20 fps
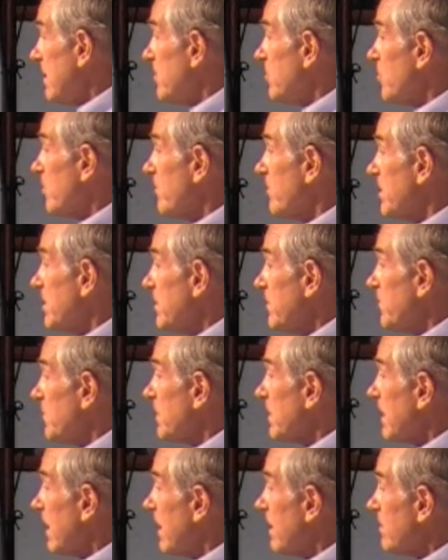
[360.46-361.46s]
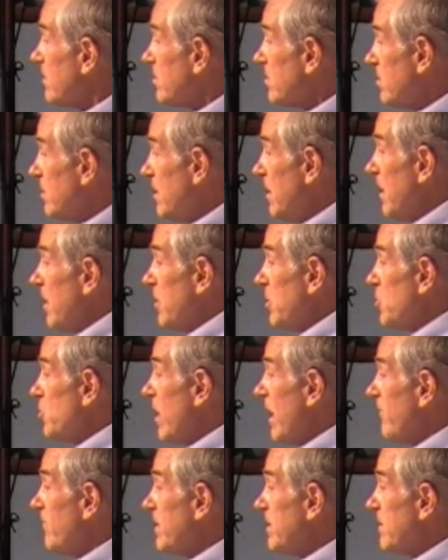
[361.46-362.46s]
and you have a different color, you
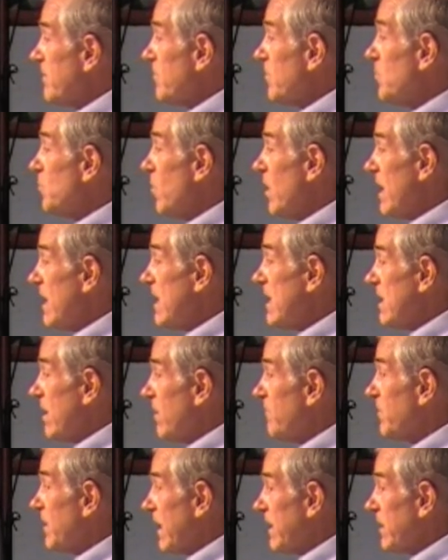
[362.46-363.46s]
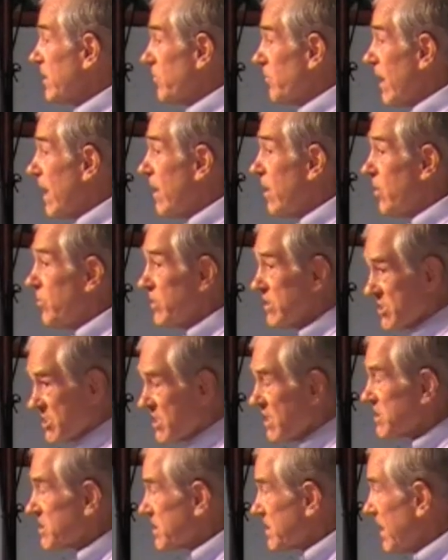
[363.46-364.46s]
have a different way of getting around the
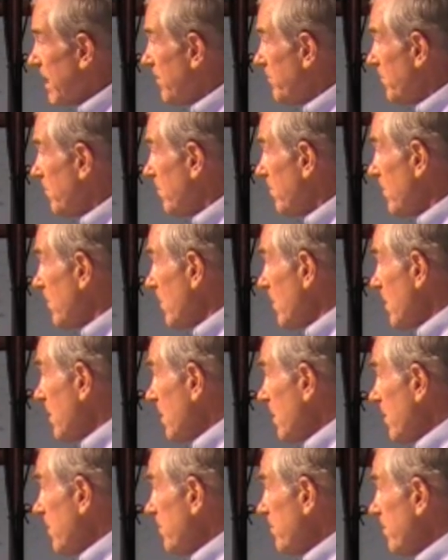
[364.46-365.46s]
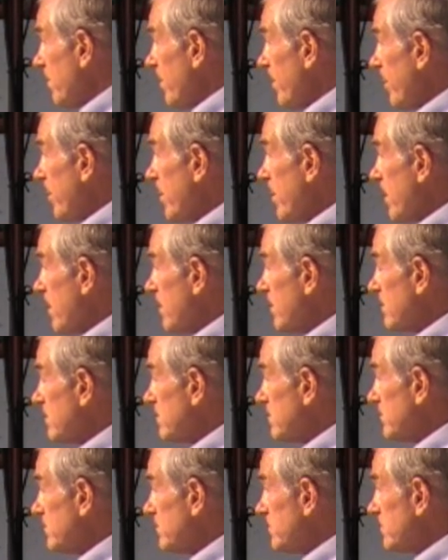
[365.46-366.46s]
system.
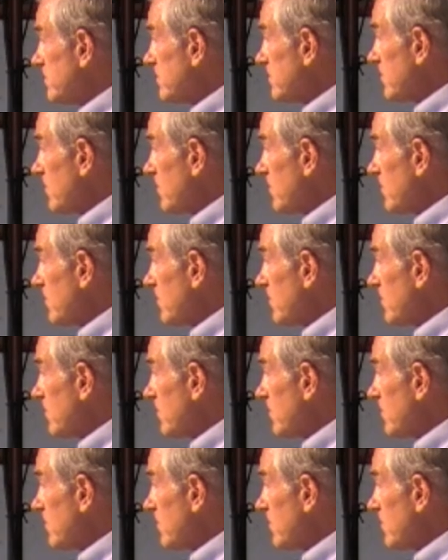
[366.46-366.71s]
Yeah.